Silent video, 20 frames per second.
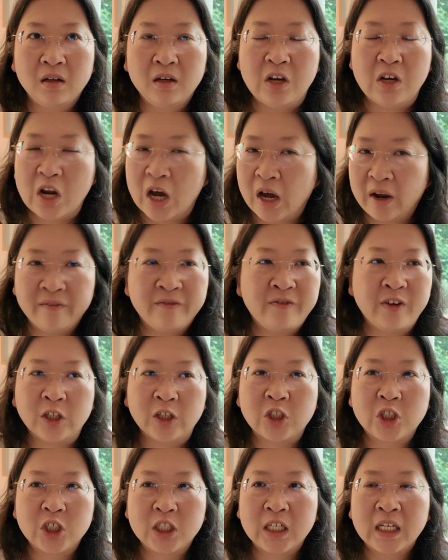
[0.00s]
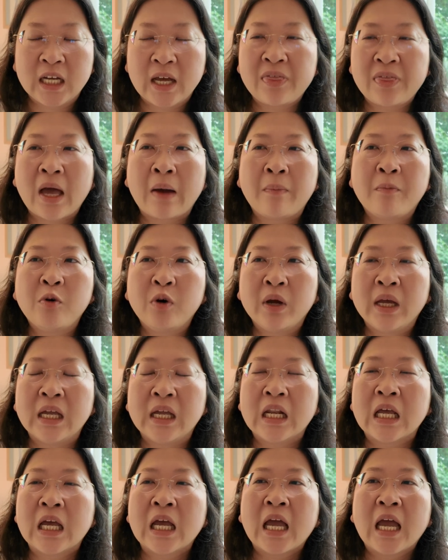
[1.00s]
non-functioning at that
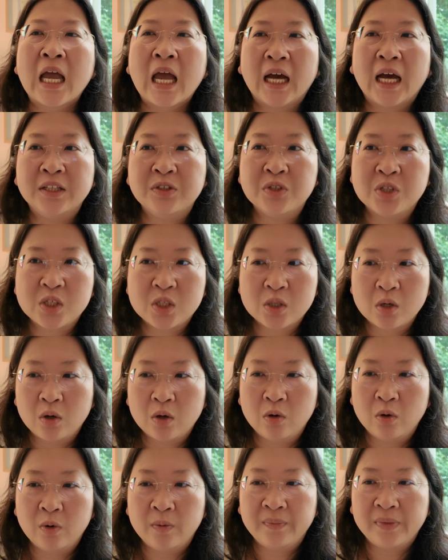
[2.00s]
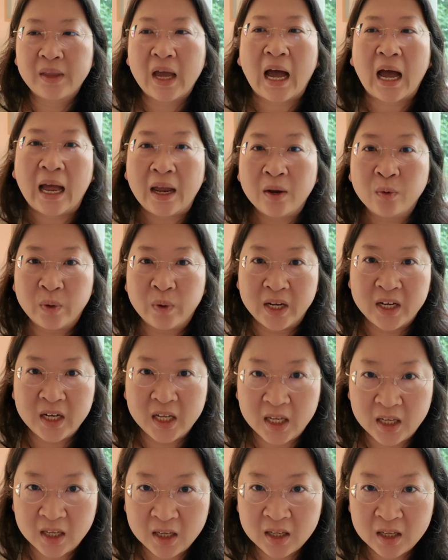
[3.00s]
point. And so I went
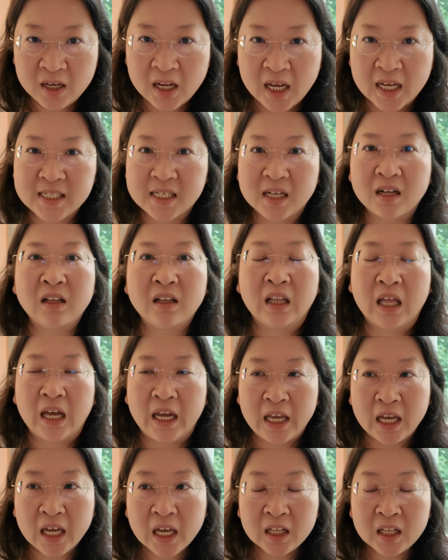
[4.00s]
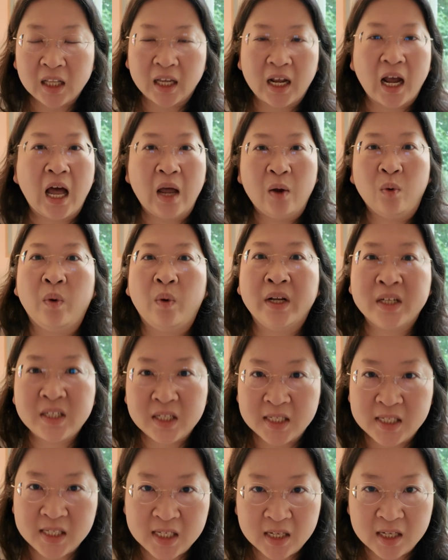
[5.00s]
in as a client, like I went
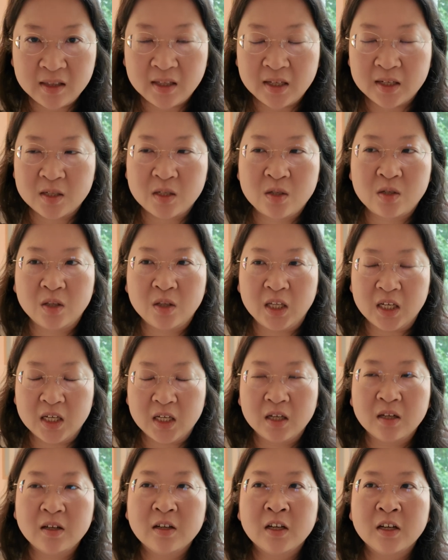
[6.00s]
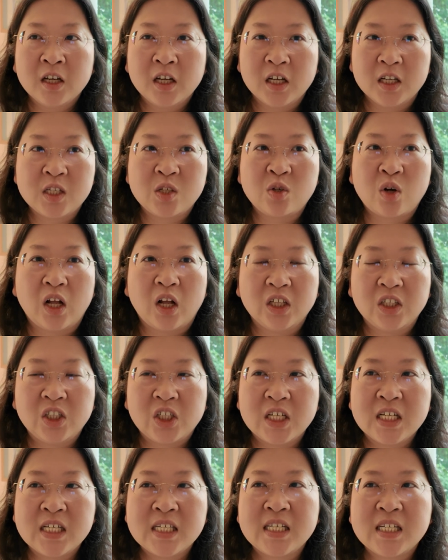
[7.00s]
to see the
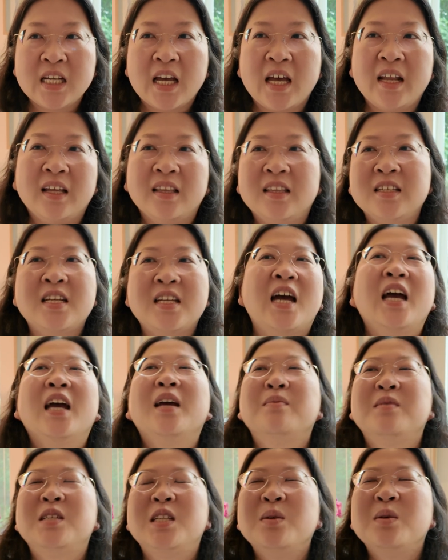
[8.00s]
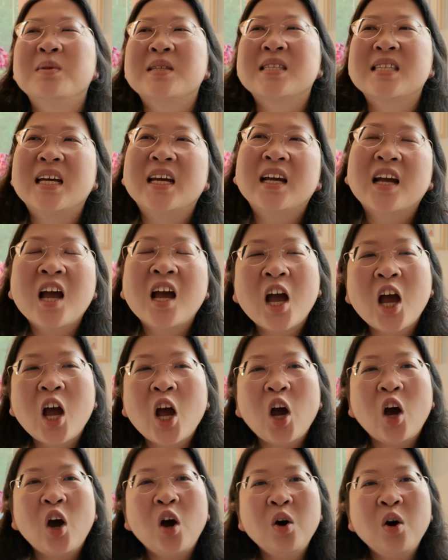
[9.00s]
astrologist, and at the time she was like,
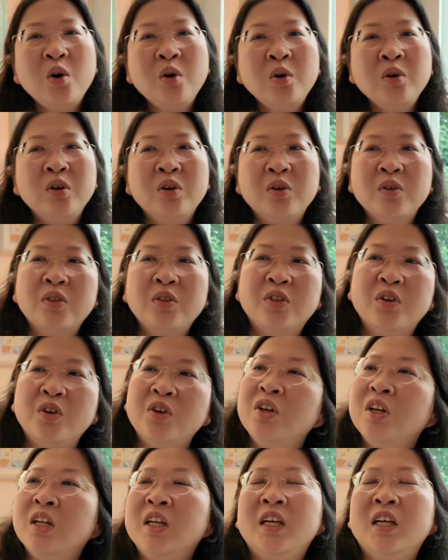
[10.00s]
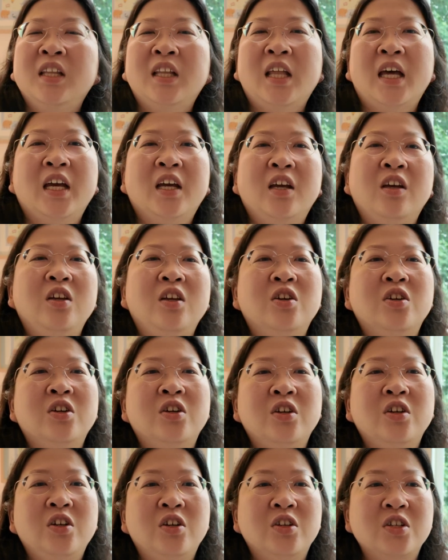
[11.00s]
"Oh, you're 30, like
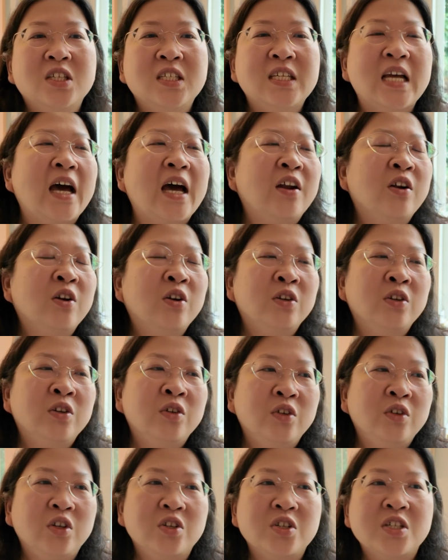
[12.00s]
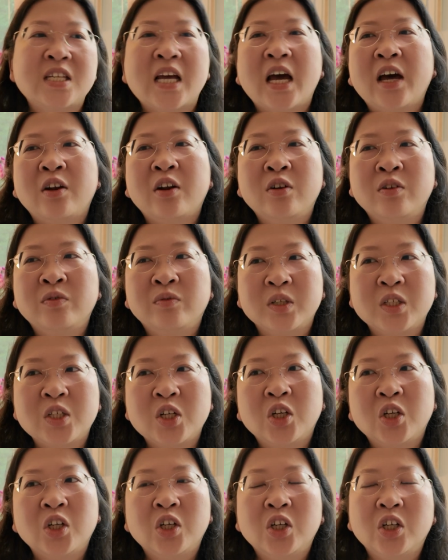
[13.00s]
your Saturn
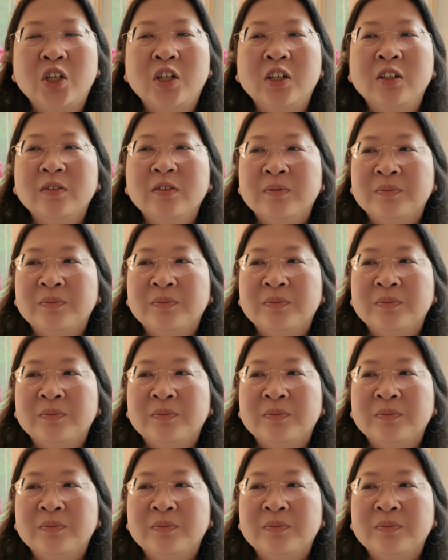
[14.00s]
return."